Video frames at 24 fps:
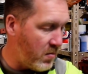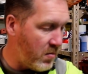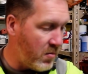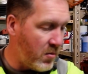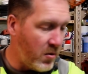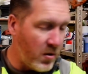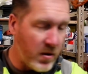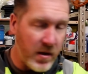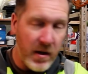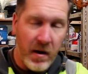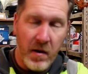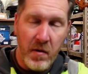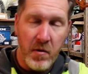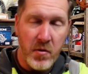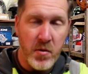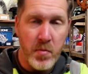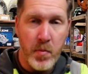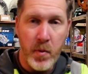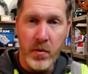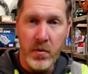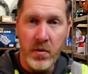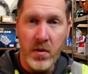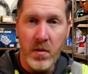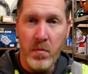No doubt I was
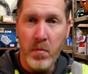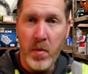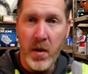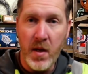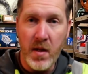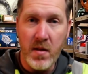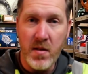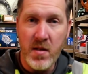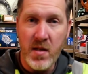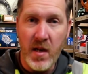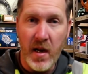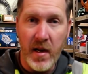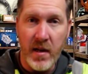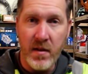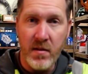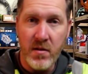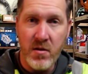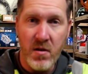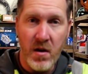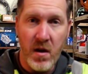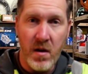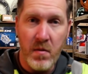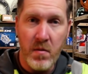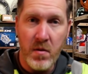building bits and
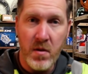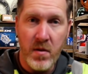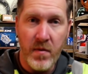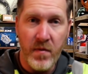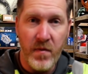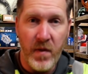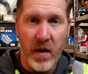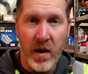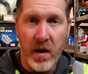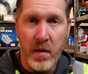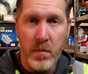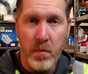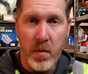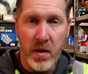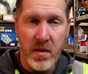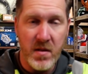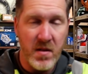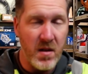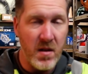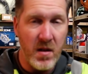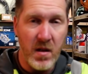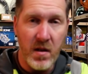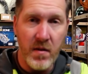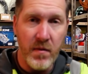trying to find bits
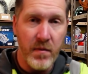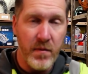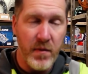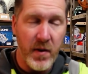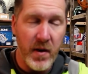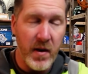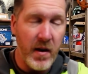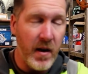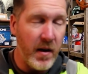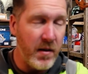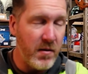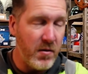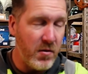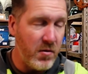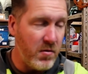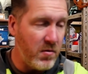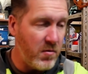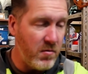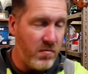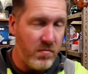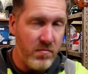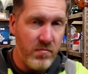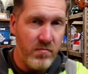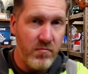that didn't fit
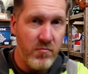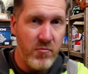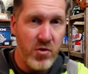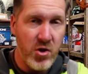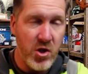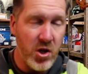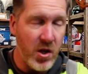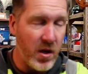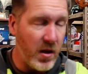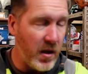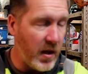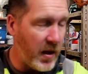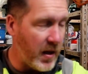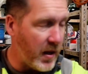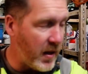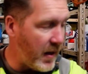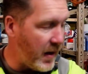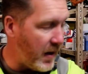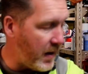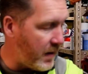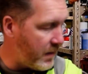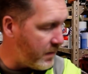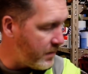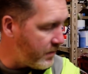and shit like
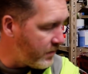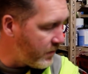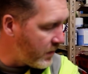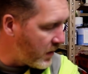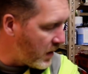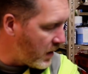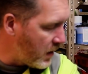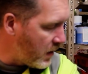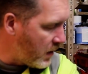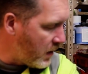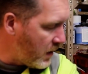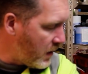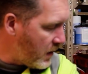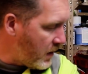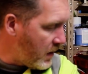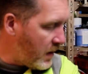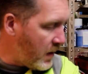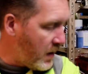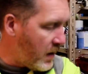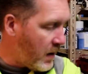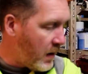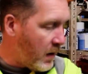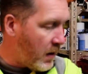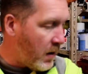that.
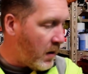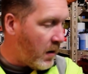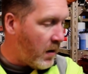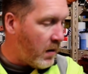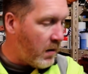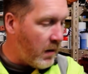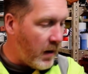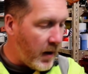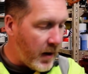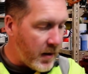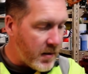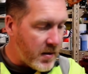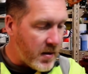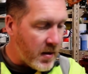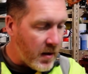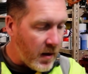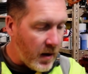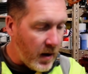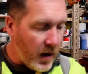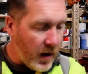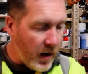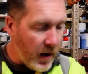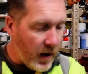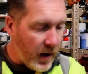Right,
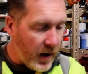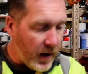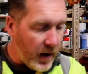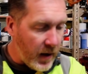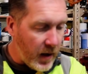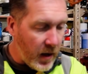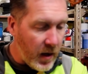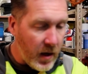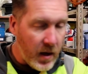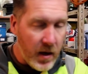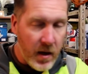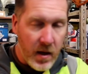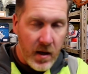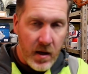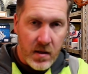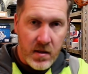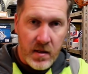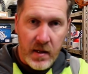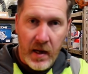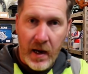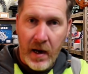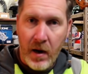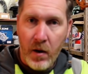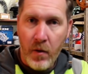it
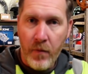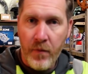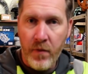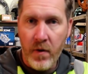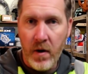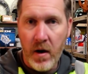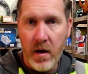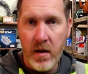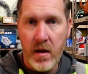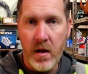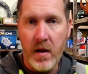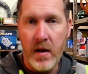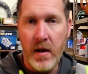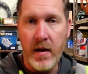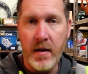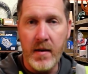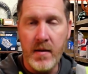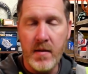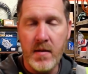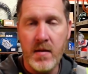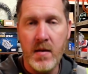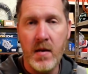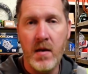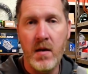is now Friday
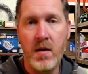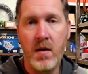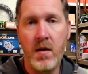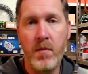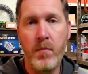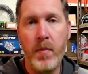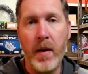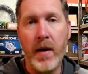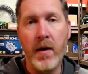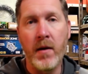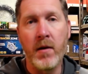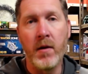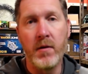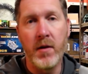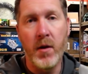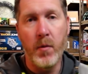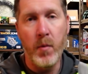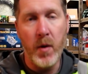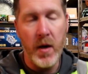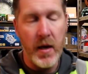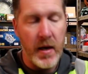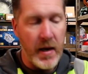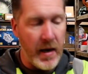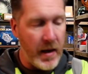night, bank holiday
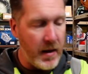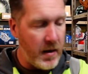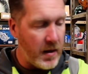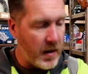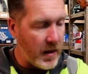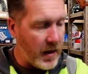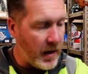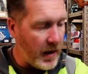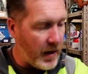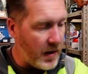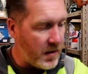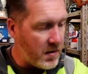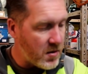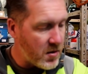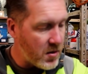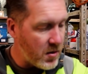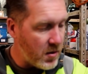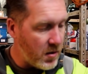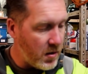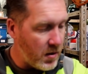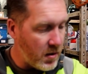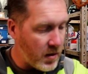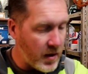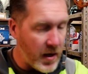weekend again,
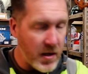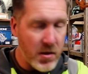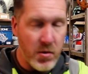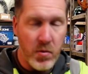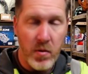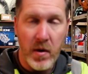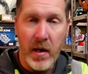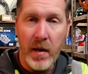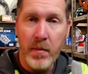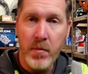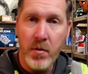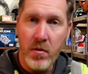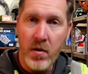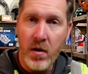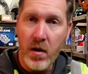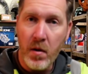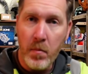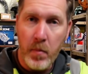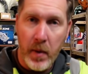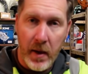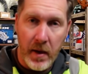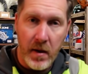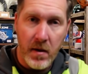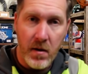so guess what I'm doing all
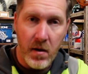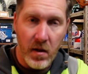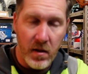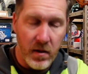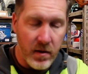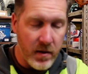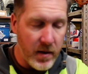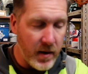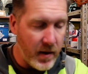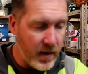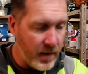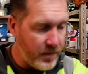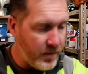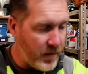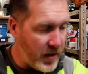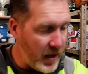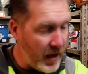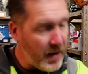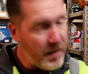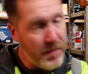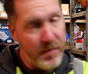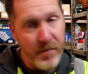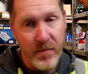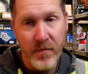bank holiday?
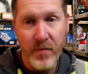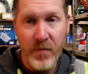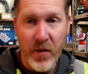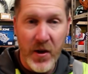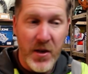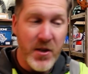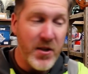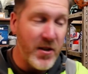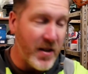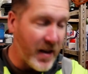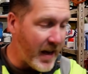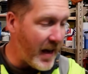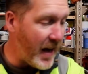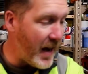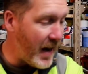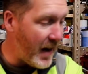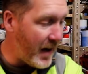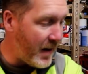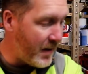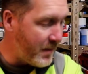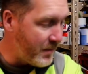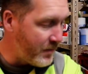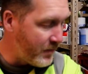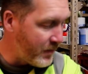Yep, fixing a
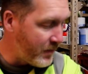car.